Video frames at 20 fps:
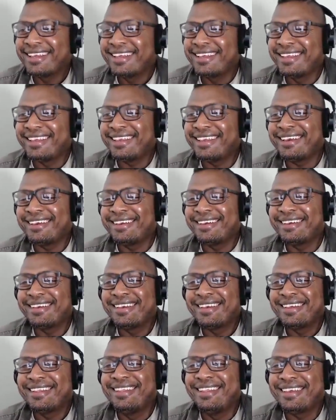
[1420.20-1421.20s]
yeah,
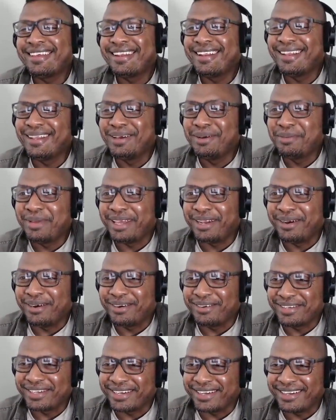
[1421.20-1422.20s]
looking a little bit
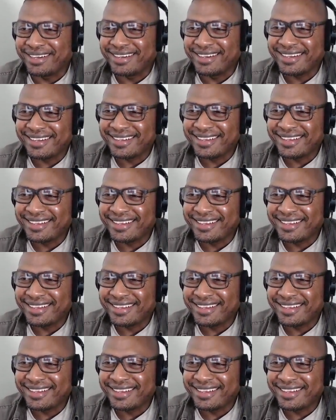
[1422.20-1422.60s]
older.